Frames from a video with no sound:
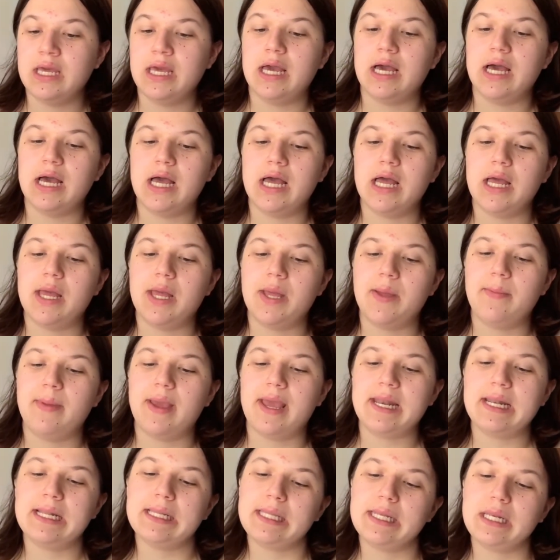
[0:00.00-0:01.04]
And
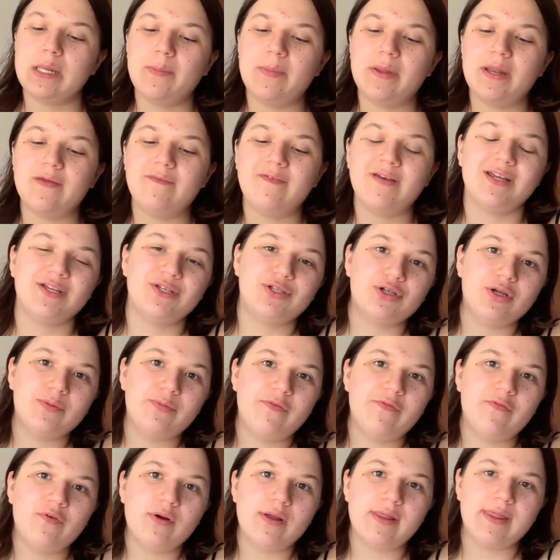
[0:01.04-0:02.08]
a little bit of history
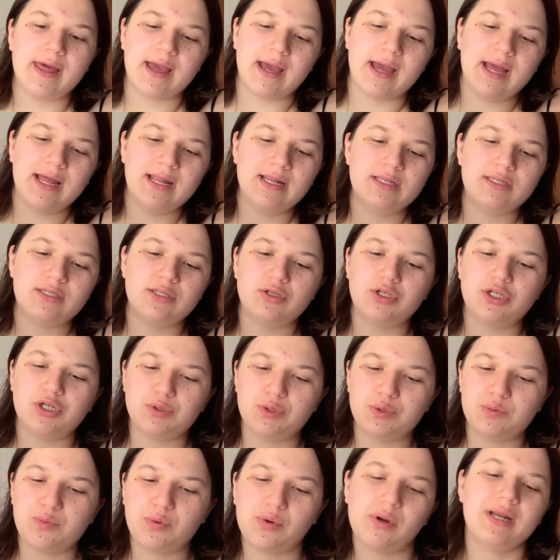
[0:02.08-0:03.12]
before that. So she was
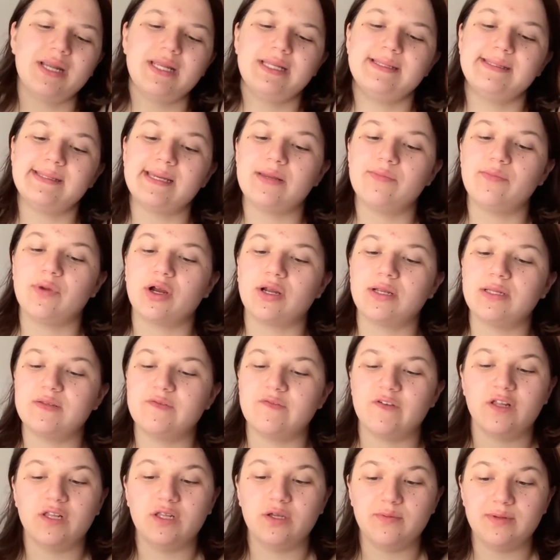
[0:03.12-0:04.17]
born in St.
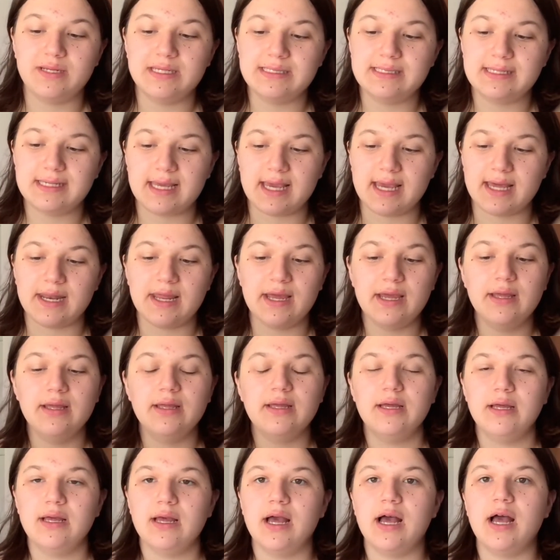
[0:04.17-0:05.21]
Martinsville, Louisiana.
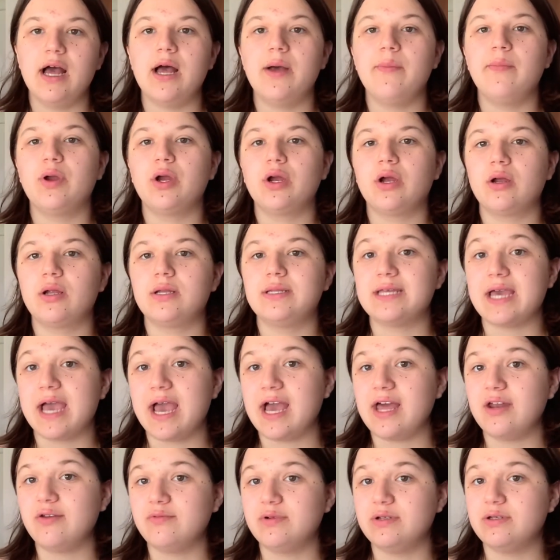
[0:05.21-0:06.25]
Her
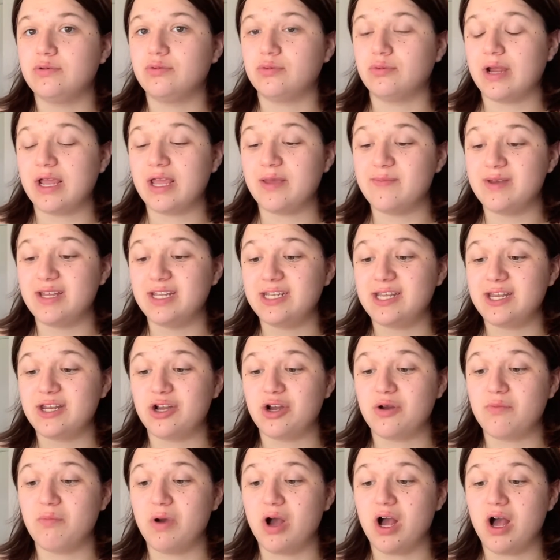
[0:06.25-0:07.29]
dad was Raymond and
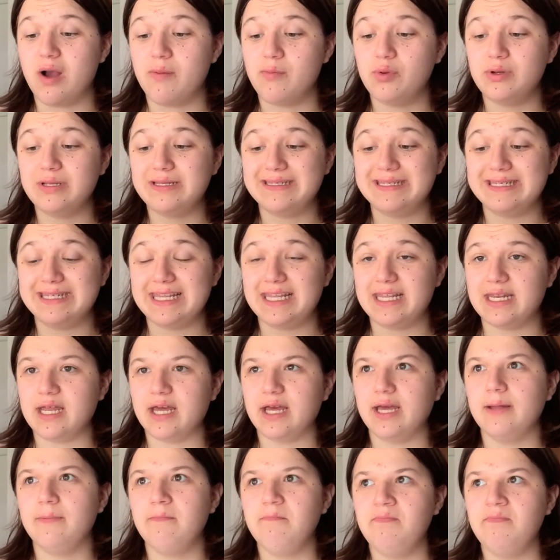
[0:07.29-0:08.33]
her mom was Nina.